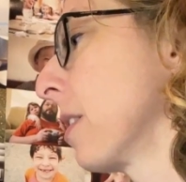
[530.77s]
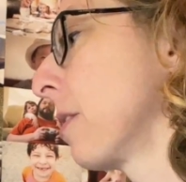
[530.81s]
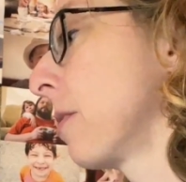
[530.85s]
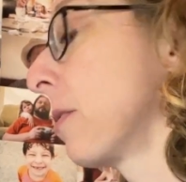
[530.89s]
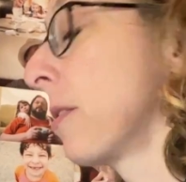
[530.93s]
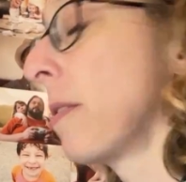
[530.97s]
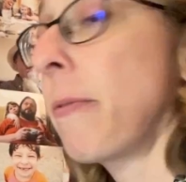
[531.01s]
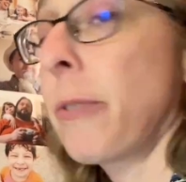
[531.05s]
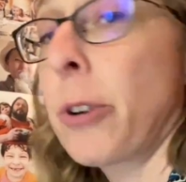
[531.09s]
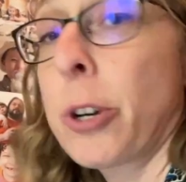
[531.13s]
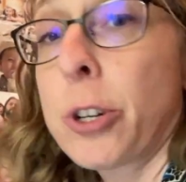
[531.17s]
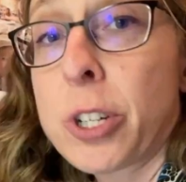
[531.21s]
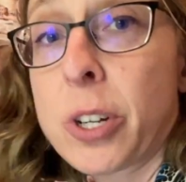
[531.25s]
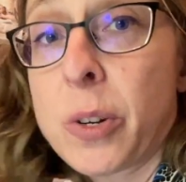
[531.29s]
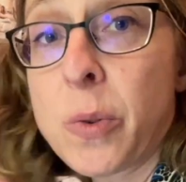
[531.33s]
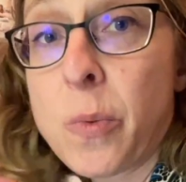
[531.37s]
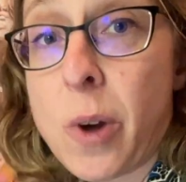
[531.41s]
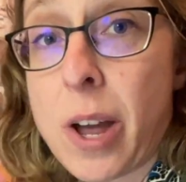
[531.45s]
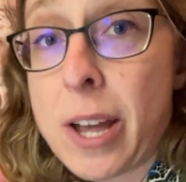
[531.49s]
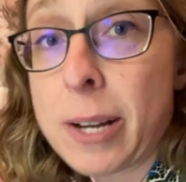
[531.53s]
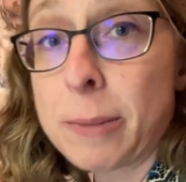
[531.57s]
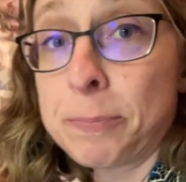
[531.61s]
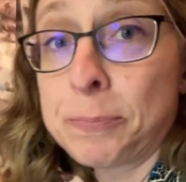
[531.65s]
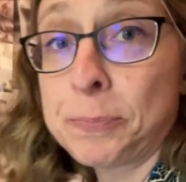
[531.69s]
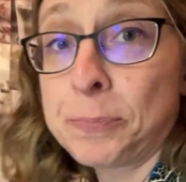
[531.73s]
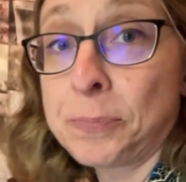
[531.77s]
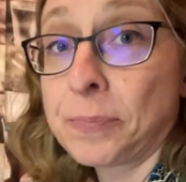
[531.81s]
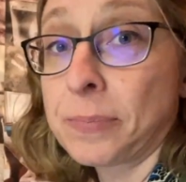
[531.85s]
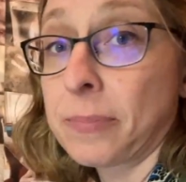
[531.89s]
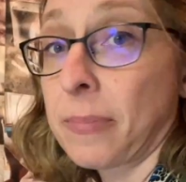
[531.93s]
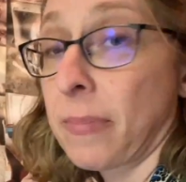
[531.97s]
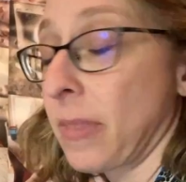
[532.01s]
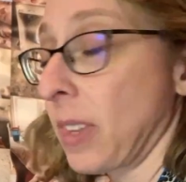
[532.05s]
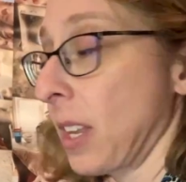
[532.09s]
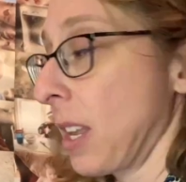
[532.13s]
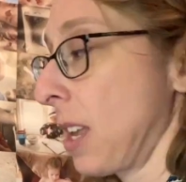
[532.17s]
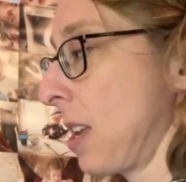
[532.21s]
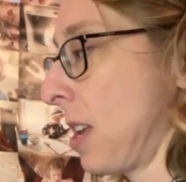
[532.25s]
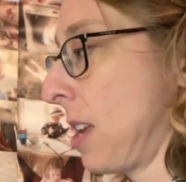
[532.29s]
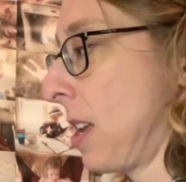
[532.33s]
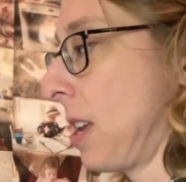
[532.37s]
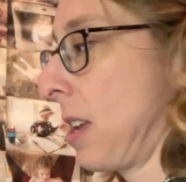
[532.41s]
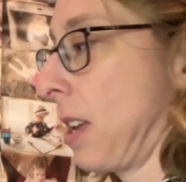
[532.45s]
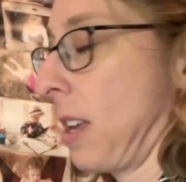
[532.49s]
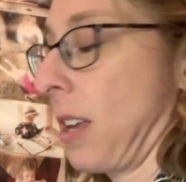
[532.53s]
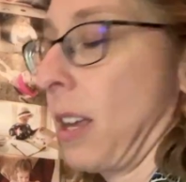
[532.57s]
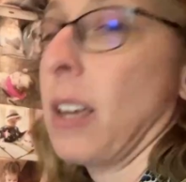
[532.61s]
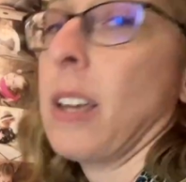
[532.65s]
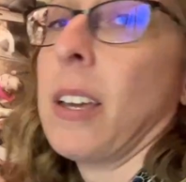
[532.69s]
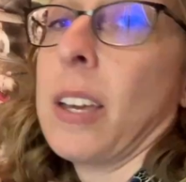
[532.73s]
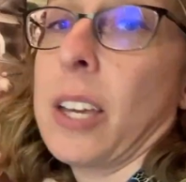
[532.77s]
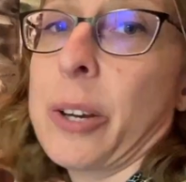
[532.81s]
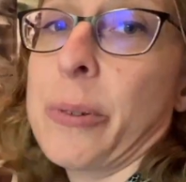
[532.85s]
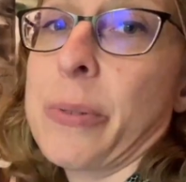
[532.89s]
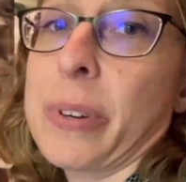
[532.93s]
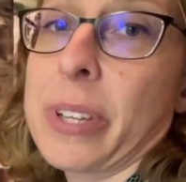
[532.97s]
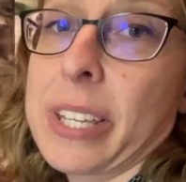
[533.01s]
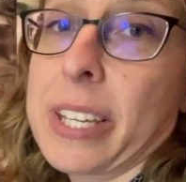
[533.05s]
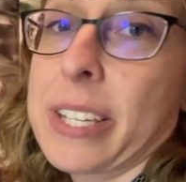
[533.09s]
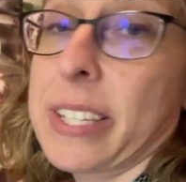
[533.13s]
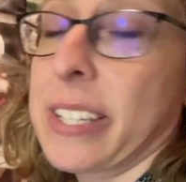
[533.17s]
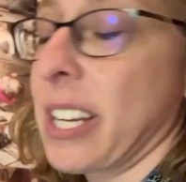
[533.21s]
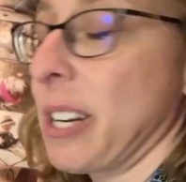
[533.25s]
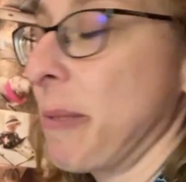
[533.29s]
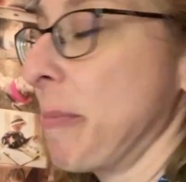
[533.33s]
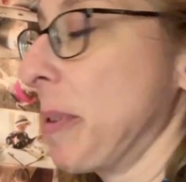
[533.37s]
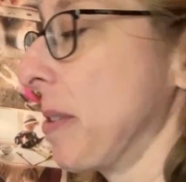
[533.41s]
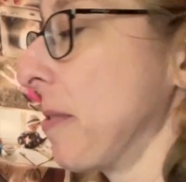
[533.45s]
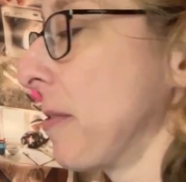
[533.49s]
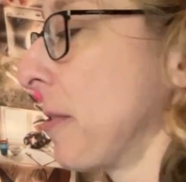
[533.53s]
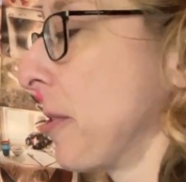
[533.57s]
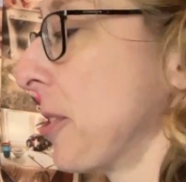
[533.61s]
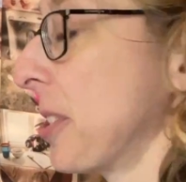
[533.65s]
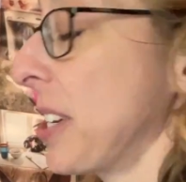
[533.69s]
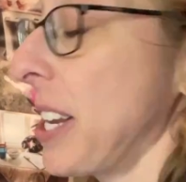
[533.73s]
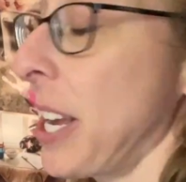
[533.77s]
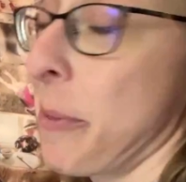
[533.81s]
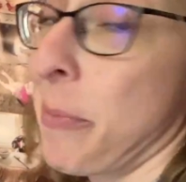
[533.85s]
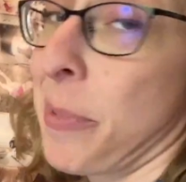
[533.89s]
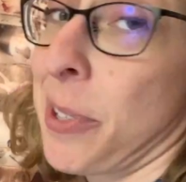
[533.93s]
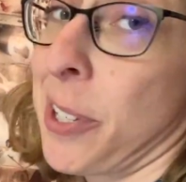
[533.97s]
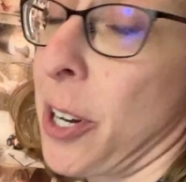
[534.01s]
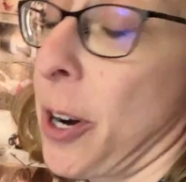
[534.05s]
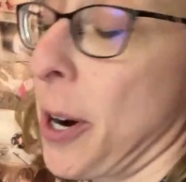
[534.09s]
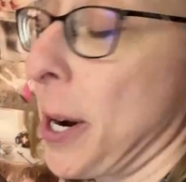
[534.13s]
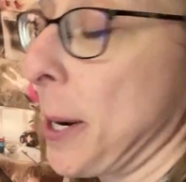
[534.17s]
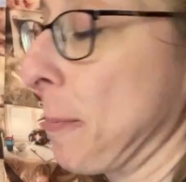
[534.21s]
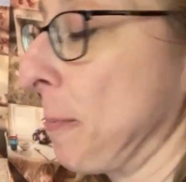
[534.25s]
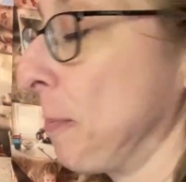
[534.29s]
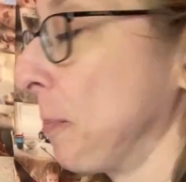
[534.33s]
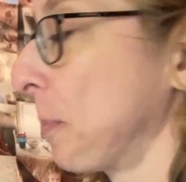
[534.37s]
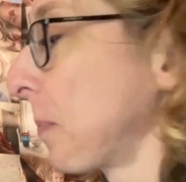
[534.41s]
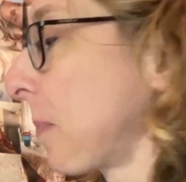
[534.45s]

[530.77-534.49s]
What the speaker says: There's a version 1. It really is going to be reversed. I'm sorry.